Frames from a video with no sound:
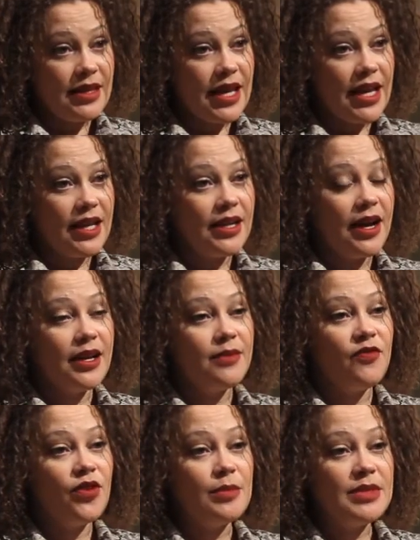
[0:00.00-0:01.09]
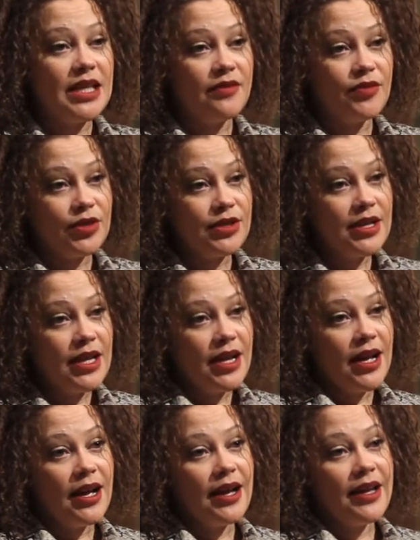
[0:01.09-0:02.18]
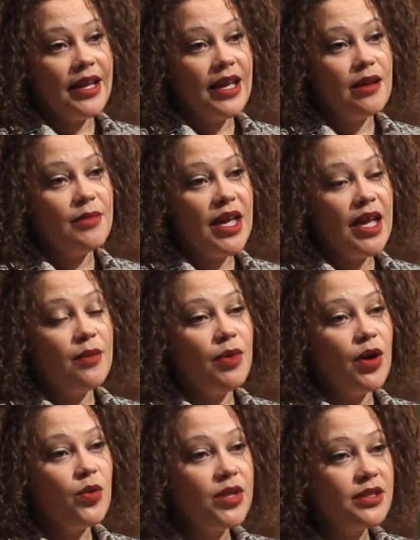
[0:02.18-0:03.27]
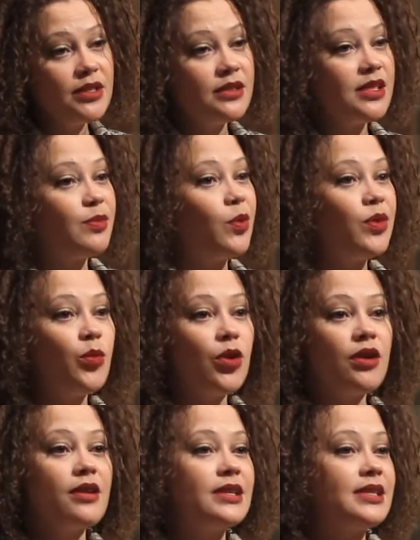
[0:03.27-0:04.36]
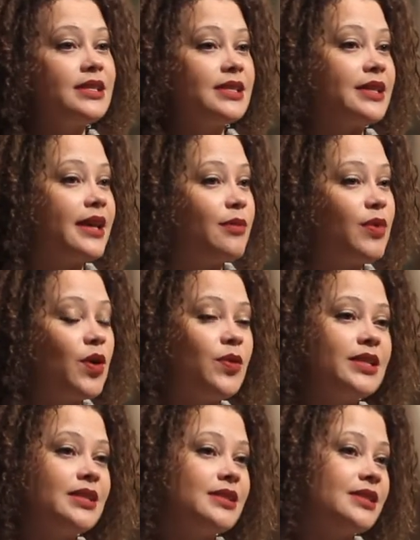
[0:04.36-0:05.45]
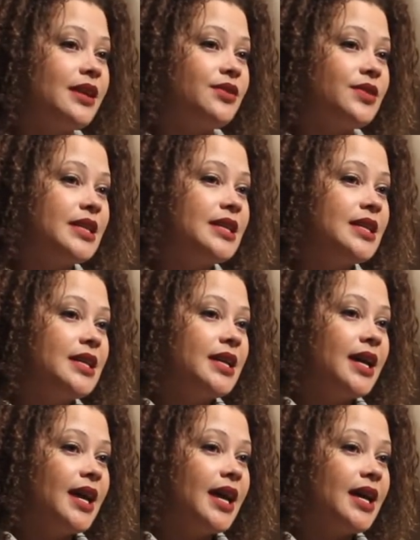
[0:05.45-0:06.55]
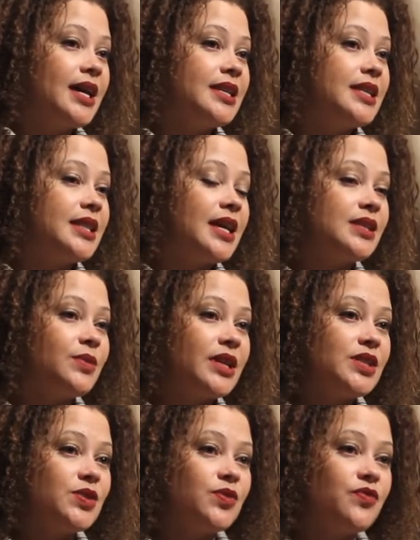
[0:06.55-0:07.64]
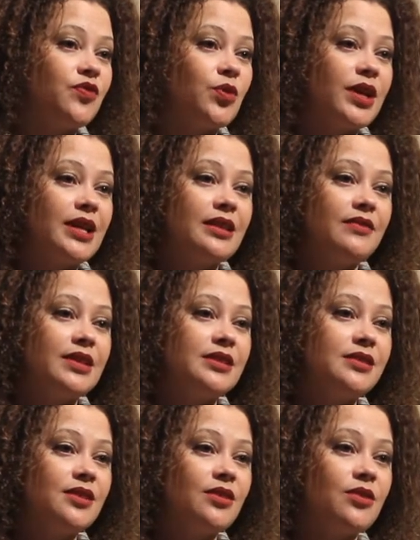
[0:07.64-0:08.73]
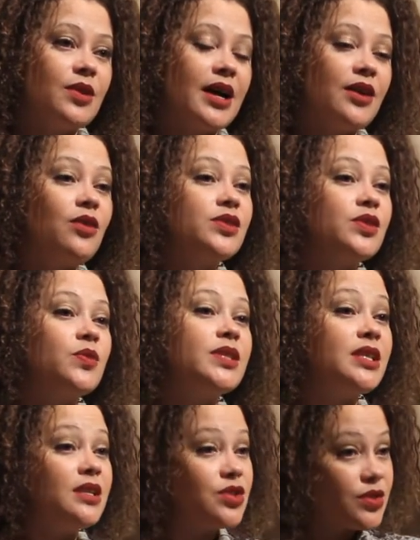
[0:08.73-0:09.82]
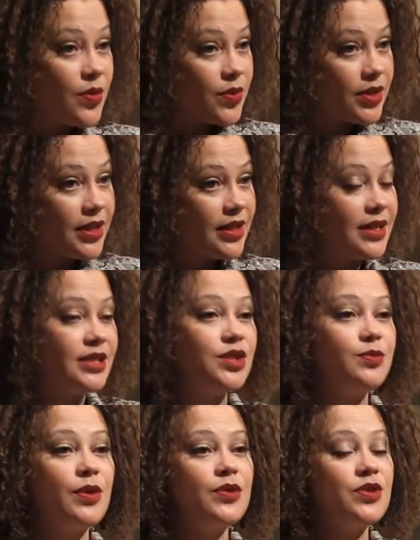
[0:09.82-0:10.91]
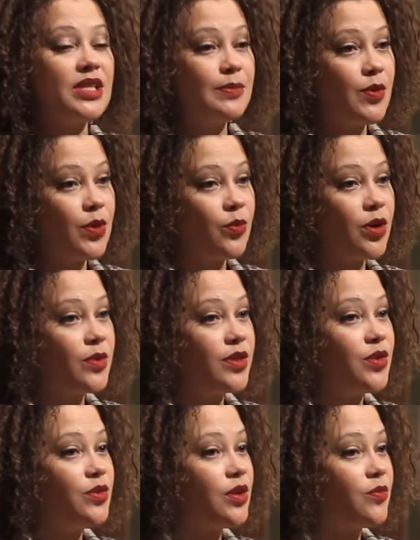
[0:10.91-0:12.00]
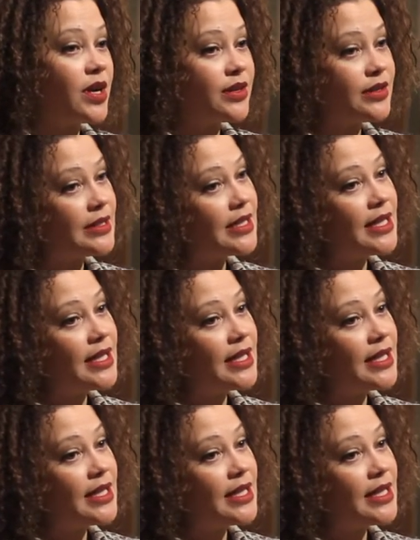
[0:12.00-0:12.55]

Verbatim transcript: and I am from Denver. I am a poet, spoken word artist, slam poet, etc. And that's what I do for a living. So I also teach locally. I teach poetry and spoken word with Youth on Record